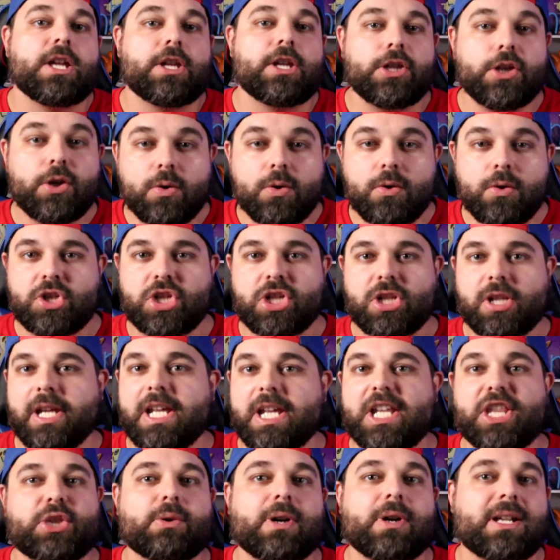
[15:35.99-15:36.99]

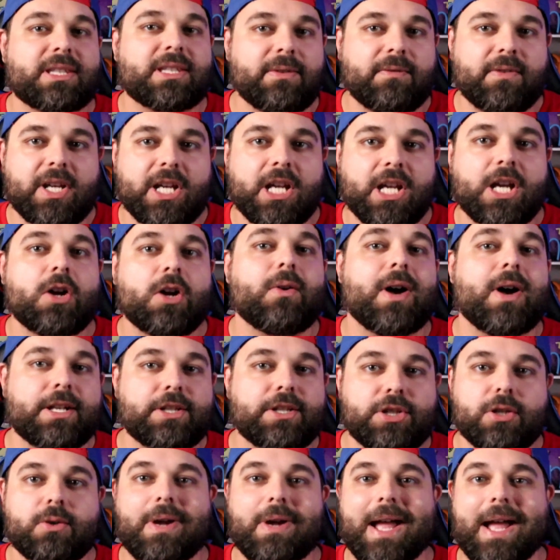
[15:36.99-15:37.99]
Usually throughout the video, I
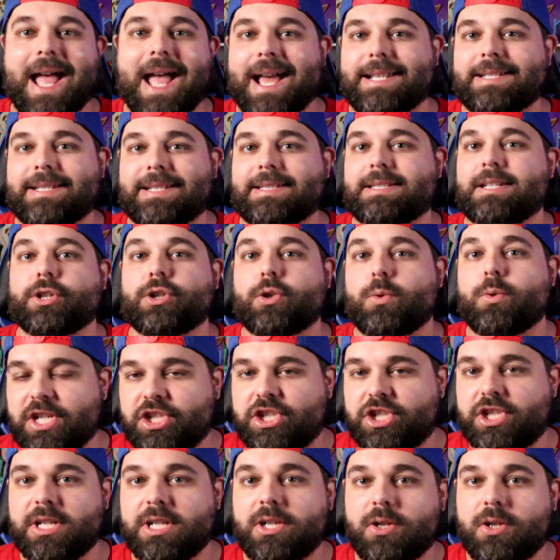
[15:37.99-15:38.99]
do ask a
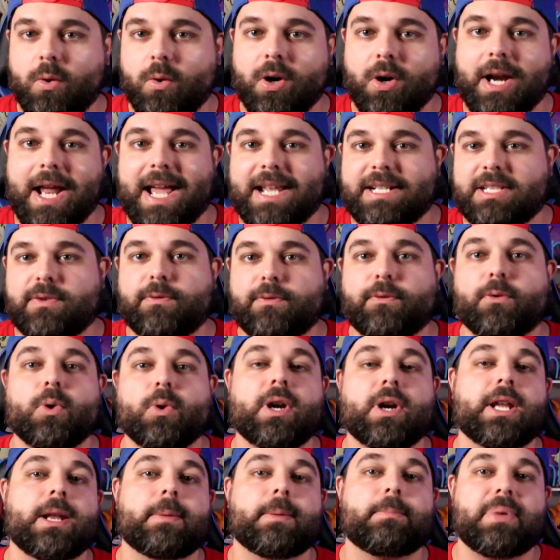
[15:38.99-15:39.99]
question or ask
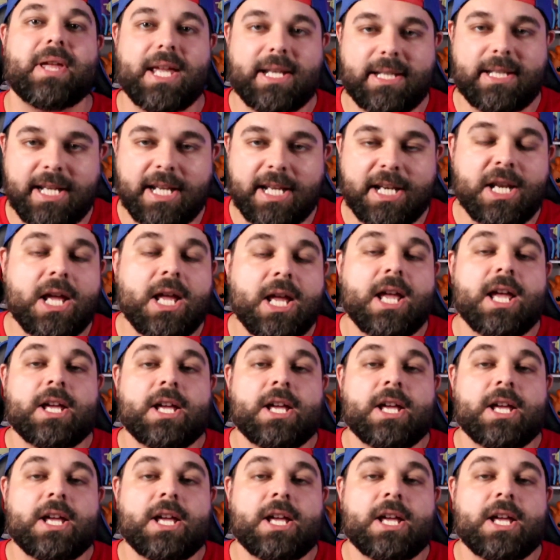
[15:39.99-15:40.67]
for an opinion,